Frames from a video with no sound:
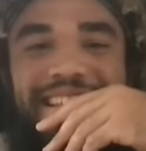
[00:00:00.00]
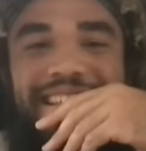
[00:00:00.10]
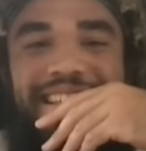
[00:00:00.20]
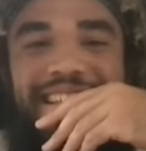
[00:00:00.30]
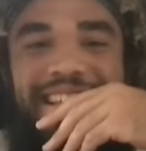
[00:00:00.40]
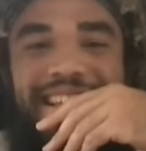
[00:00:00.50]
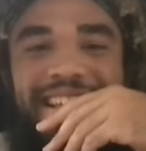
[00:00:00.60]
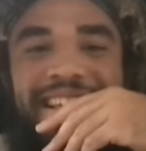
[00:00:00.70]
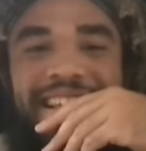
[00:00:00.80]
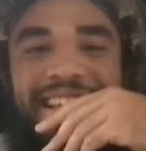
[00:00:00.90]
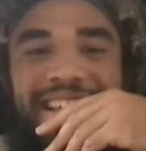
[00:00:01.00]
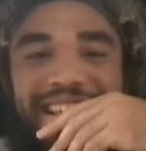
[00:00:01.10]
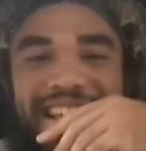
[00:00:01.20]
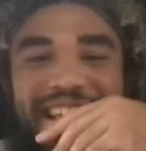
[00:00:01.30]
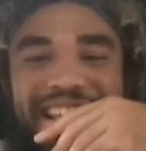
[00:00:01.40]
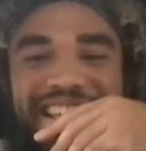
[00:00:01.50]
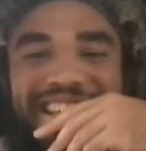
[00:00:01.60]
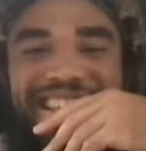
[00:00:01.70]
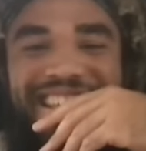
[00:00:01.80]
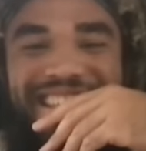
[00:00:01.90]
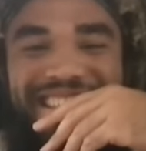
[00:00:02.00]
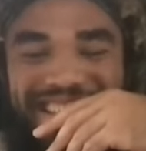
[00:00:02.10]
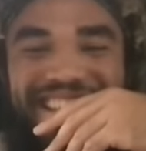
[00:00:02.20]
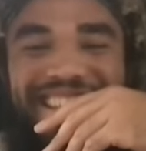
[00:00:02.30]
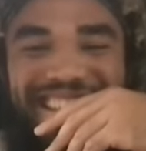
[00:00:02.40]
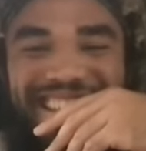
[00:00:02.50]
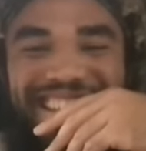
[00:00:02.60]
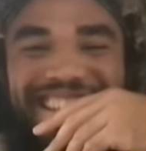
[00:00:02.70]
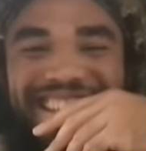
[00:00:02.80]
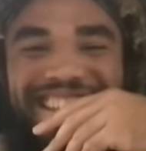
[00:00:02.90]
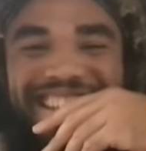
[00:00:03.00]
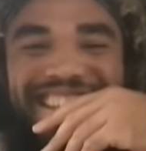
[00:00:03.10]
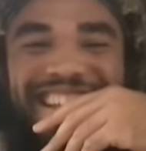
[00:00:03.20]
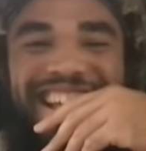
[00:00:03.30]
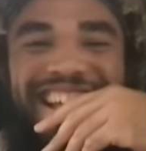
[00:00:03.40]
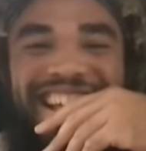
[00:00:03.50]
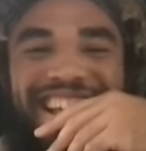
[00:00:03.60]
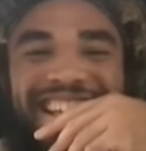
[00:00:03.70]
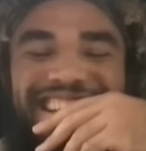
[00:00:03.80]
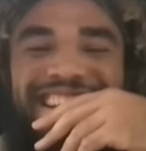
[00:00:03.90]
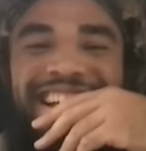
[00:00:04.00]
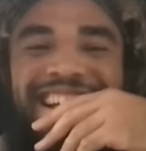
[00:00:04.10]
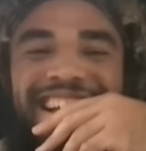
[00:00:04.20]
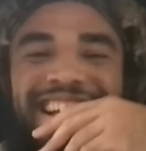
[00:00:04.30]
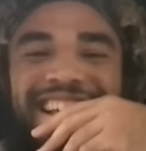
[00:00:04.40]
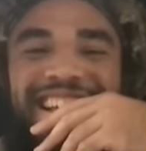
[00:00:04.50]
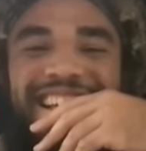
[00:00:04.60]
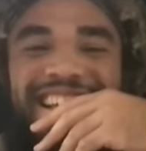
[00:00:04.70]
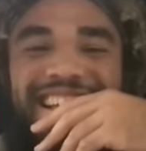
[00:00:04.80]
This person isn't speaking.